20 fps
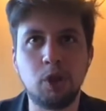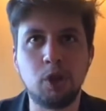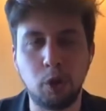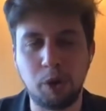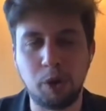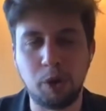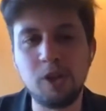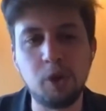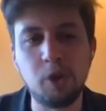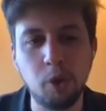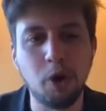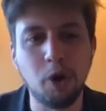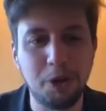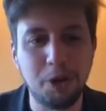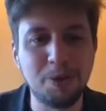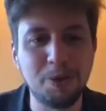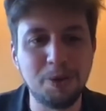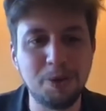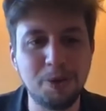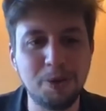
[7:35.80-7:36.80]
talking to a
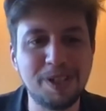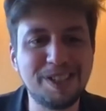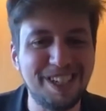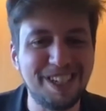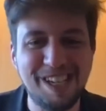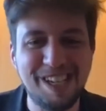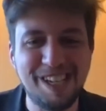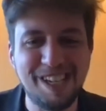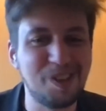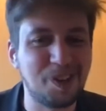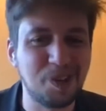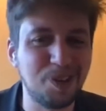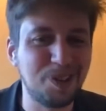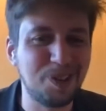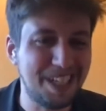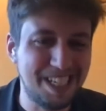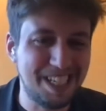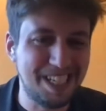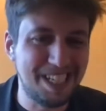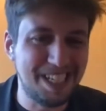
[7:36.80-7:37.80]
user in a
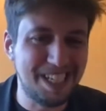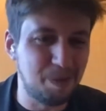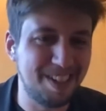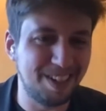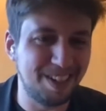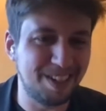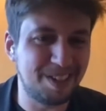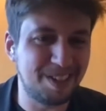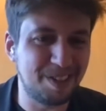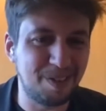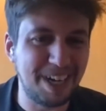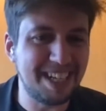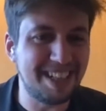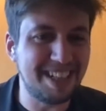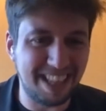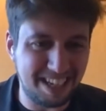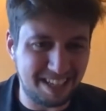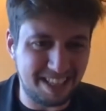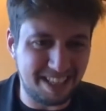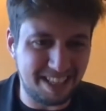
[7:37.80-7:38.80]
call is research,
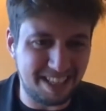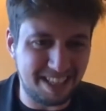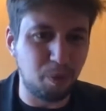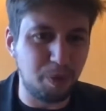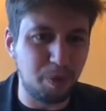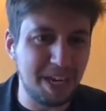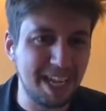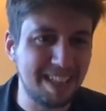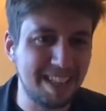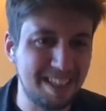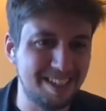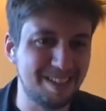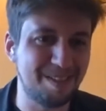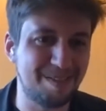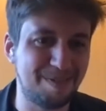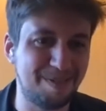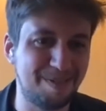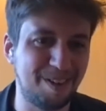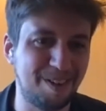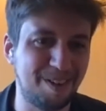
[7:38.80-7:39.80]
right? Like that's the
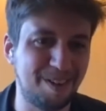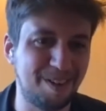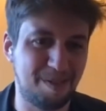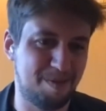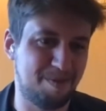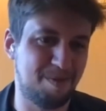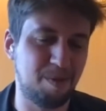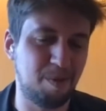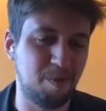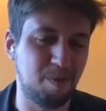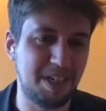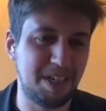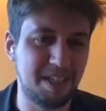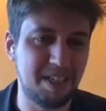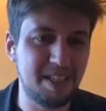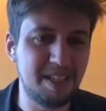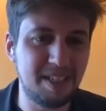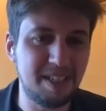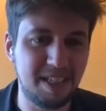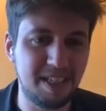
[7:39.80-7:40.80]
reality of
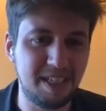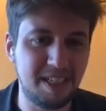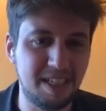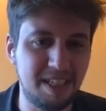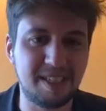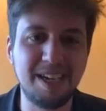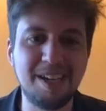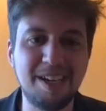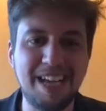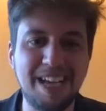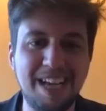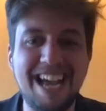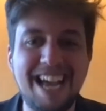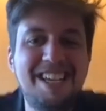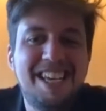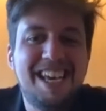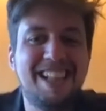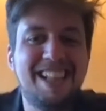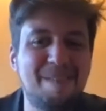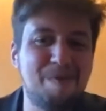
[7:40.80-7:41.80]
what it is. It's
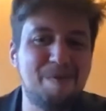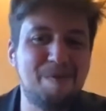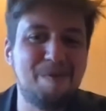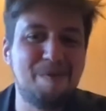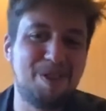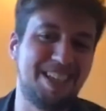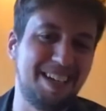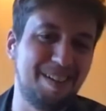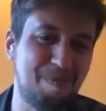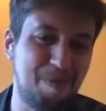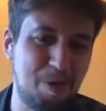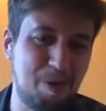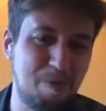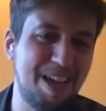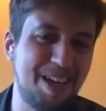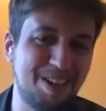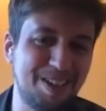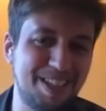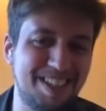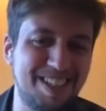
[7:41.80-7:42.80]
any element that helps
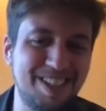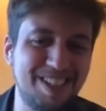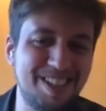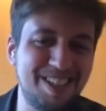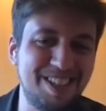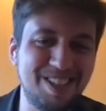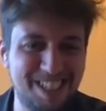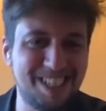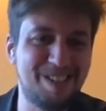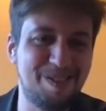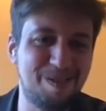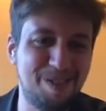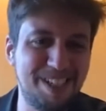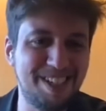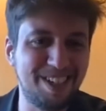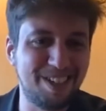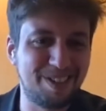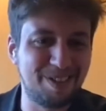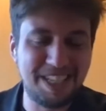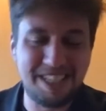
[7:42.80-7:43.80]
you make a decision is
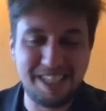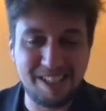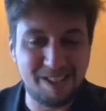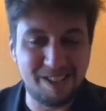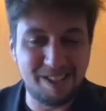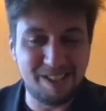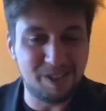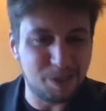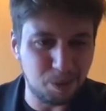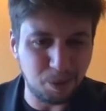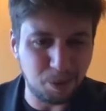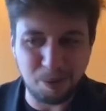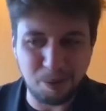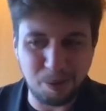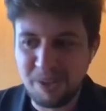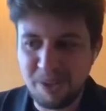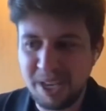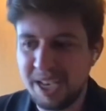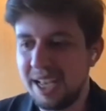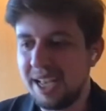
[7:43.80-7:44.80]
research, right? It's just a
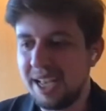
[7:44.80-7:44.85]
tool.